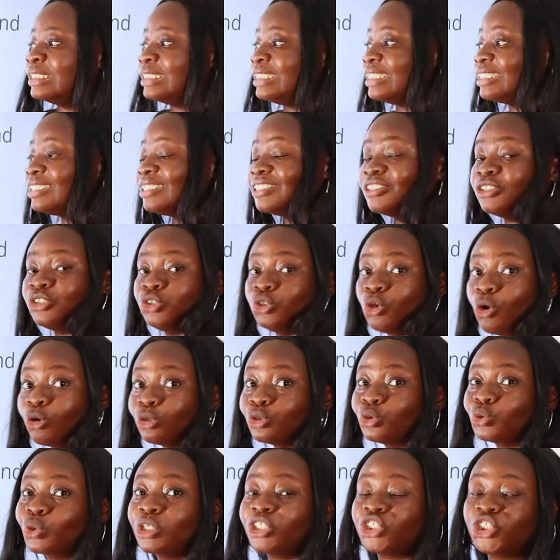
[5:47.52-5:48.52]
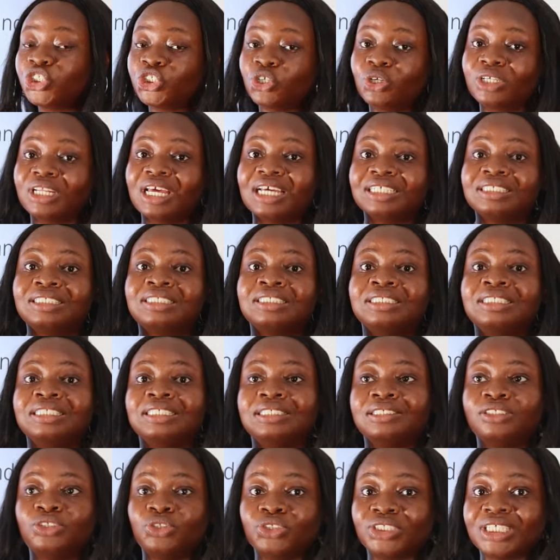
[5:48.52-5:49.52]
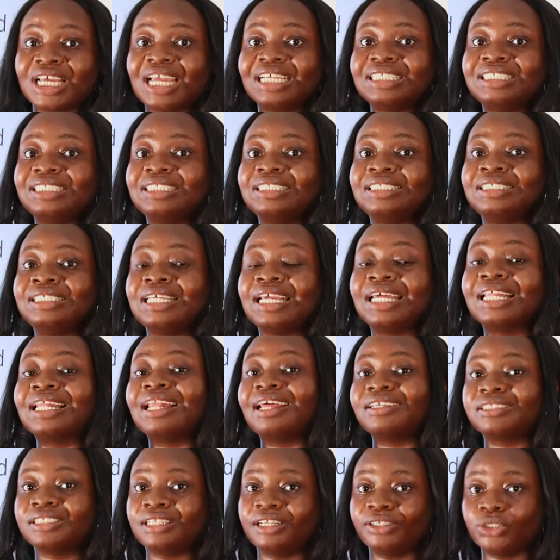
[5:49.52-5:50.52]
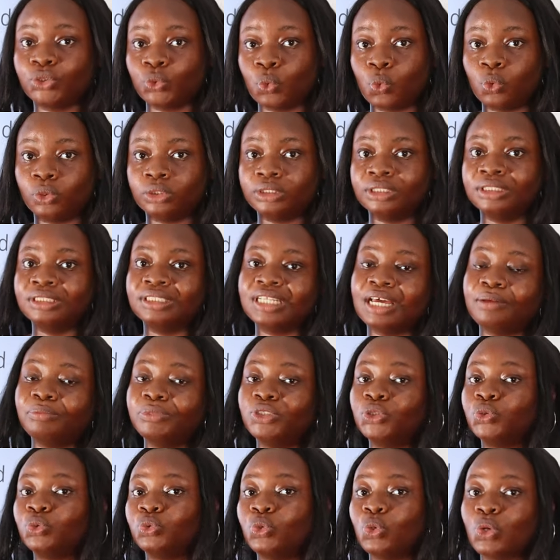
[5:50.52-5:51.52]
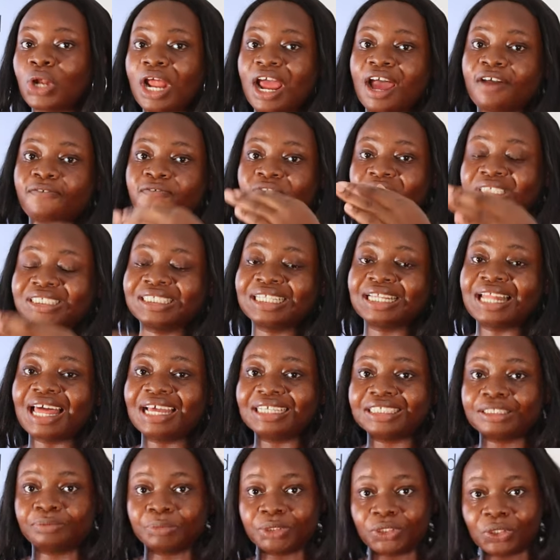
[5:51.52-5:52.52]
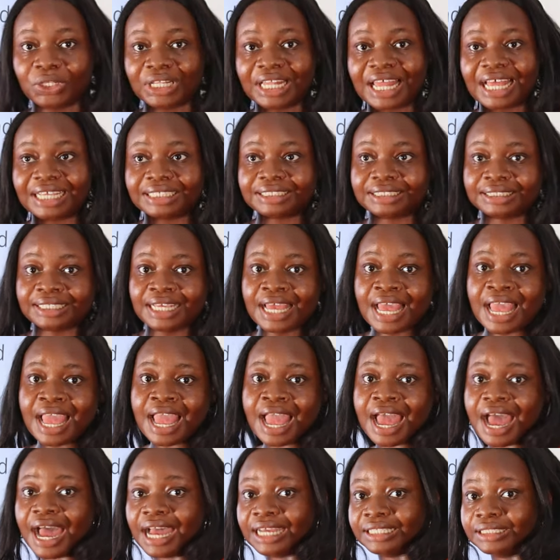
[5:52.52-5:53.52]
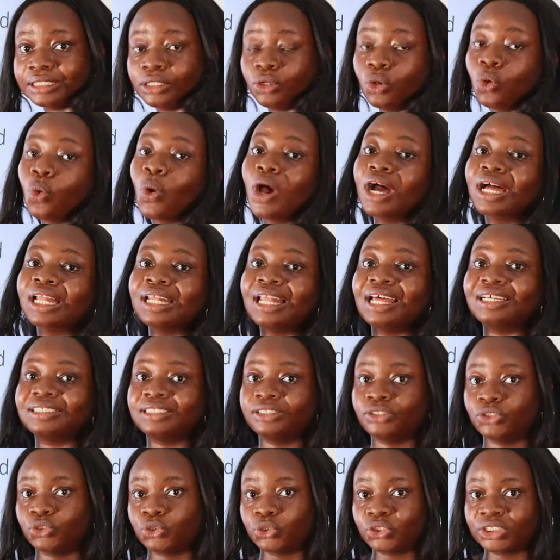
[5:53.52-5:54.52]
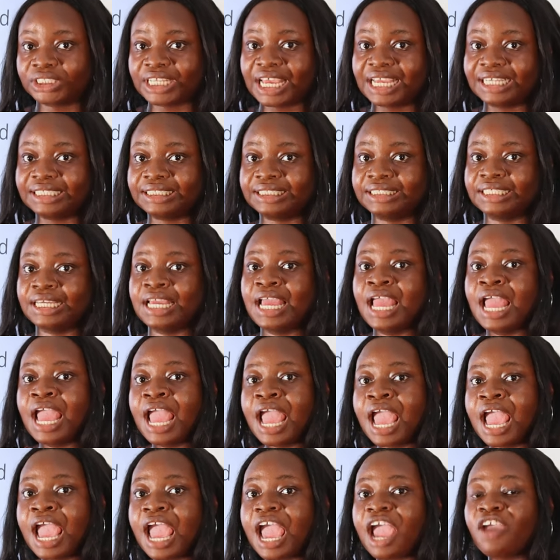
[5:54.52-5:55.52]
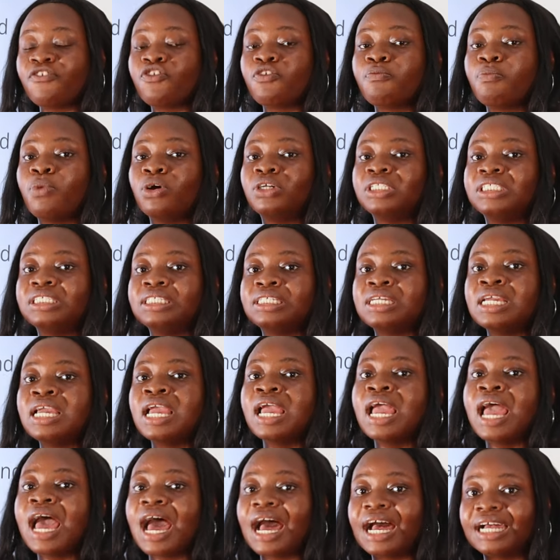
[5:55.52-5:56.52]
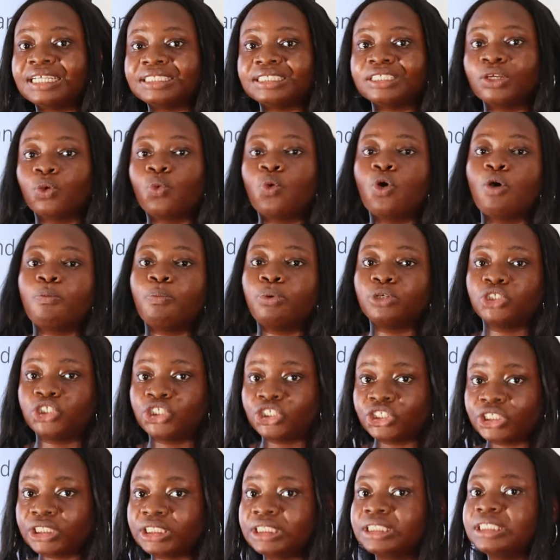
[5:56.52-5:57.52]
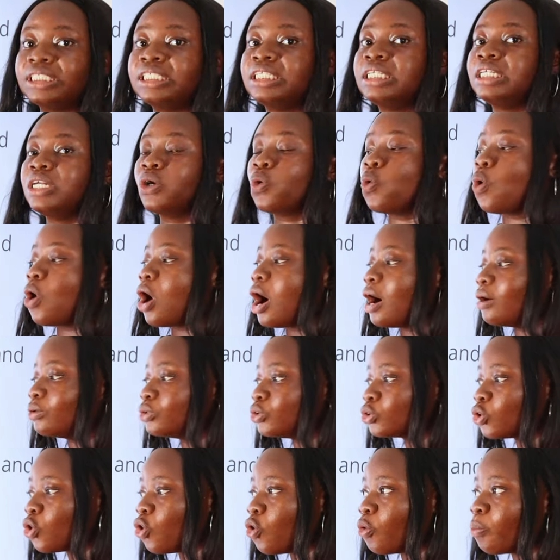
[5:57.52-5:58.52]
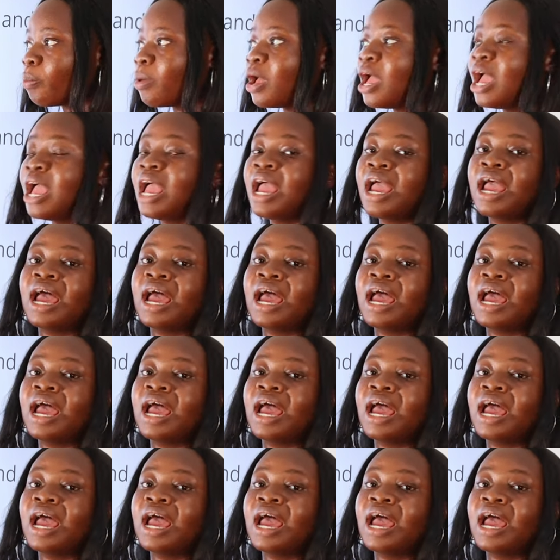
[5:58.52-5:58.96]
This is done to ensure that the society is a classless one. That means we don't have first class, middle class, and lower class in the society. Everybody has equal opportunity, equal outcome.